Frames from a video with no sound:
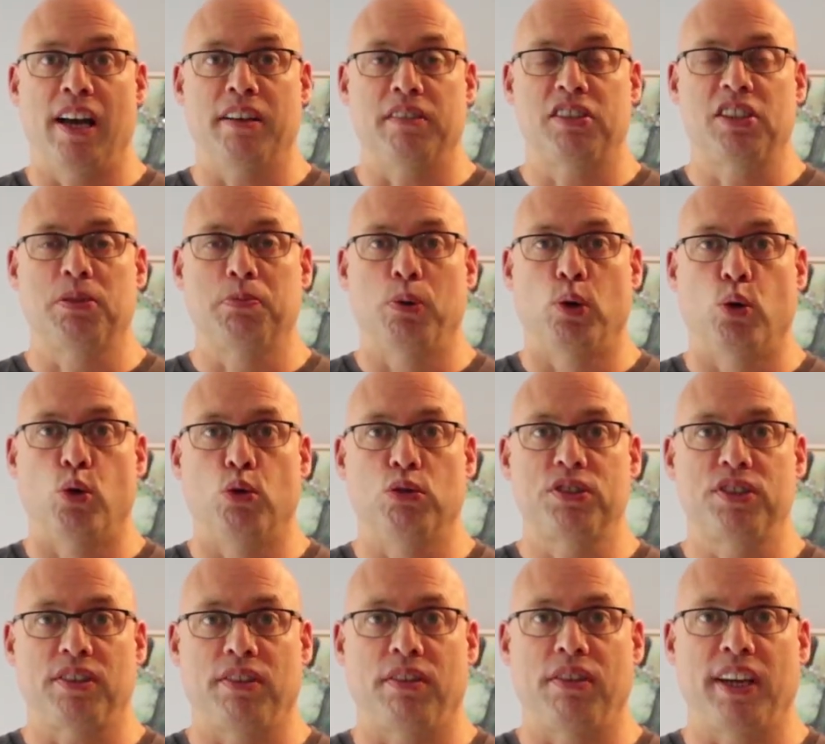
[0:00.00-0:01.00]

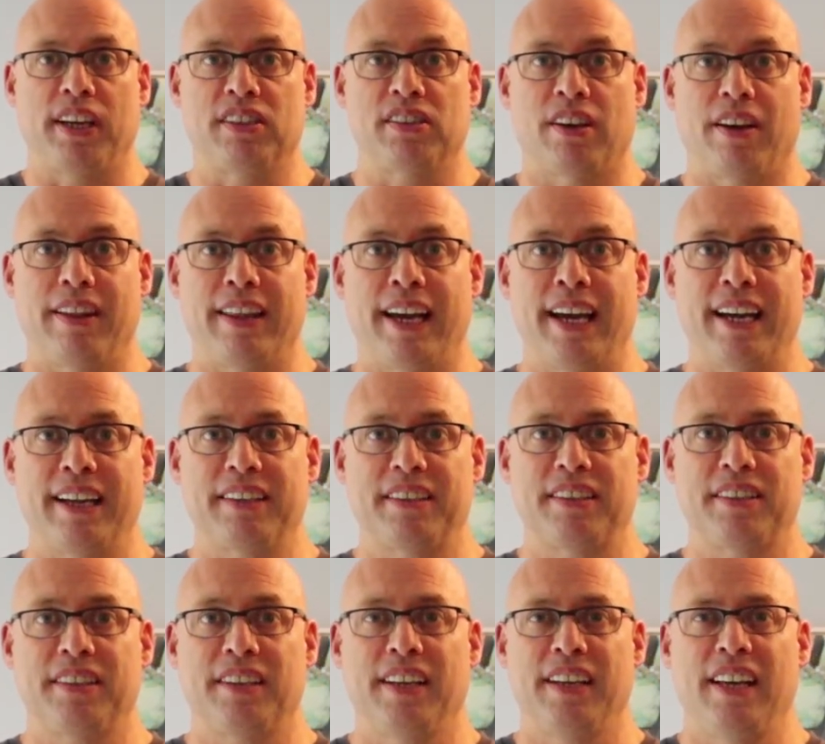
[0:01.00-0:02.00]
sport and things like
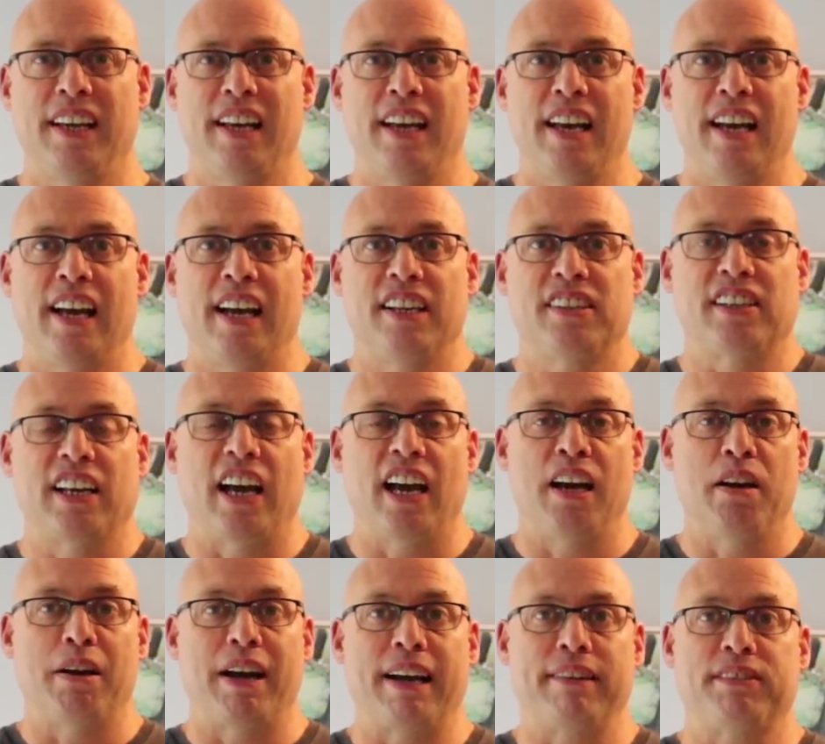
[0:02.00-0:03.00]
that.
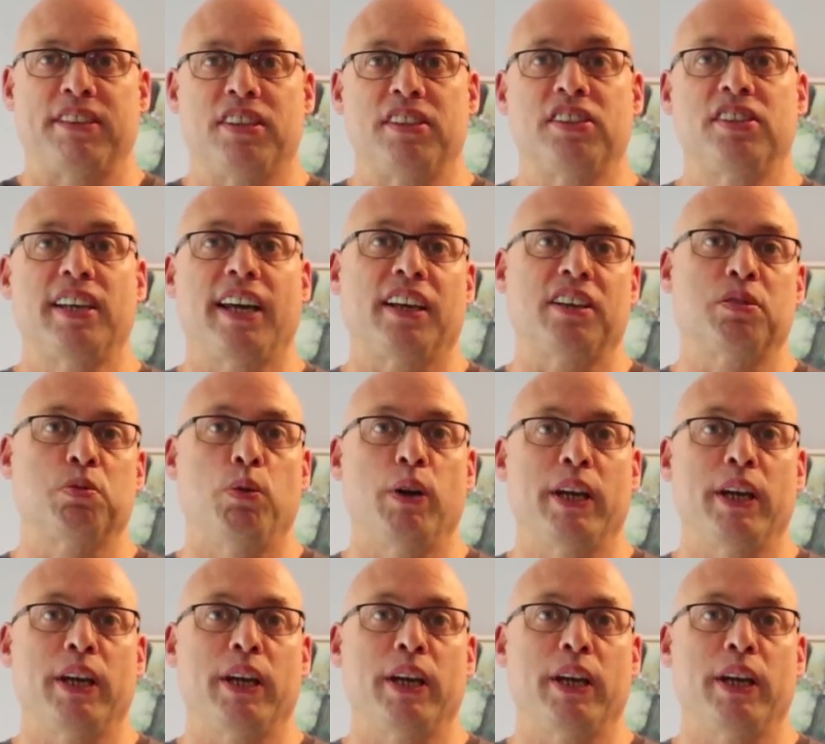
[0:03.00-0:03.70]
So after 6